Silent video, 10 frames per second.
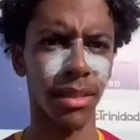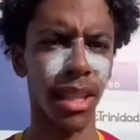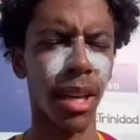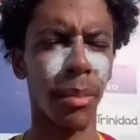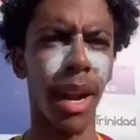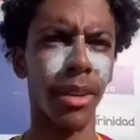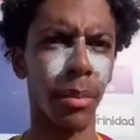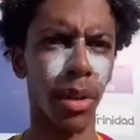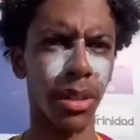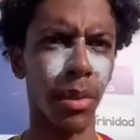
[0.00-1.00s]
The camaraderie
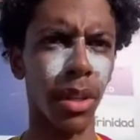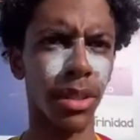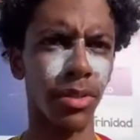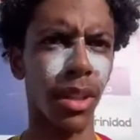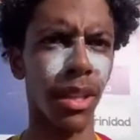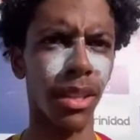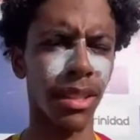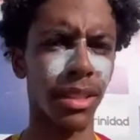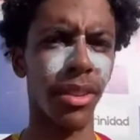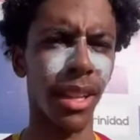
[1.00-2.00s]
amongst the boys is really good.
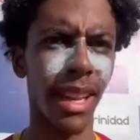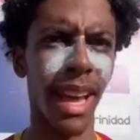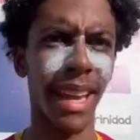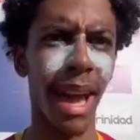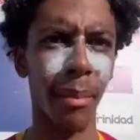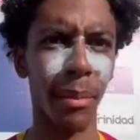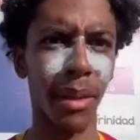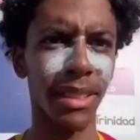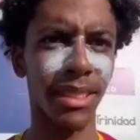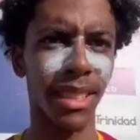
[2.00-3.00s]
It's a really dynamic
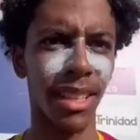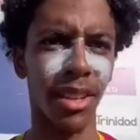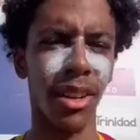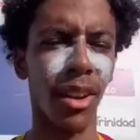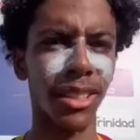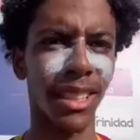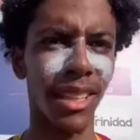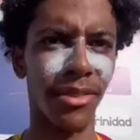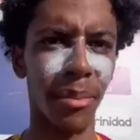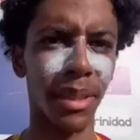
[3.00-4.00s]
bunch, lots
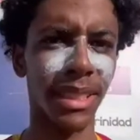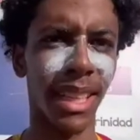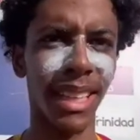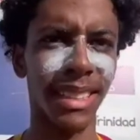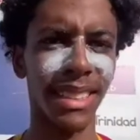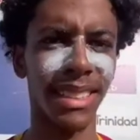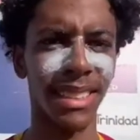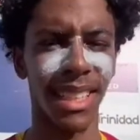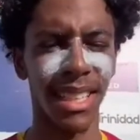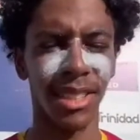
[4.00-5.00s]
of different
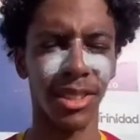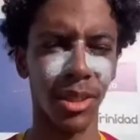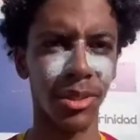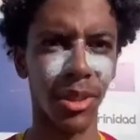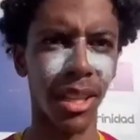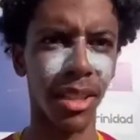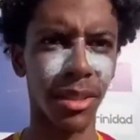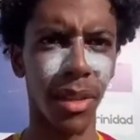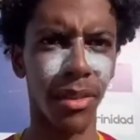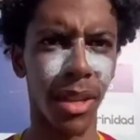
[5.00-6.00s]
personalities, so it's really
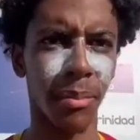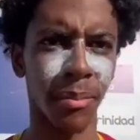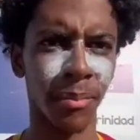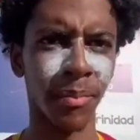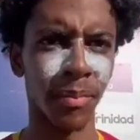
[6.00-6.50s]
good to be with them.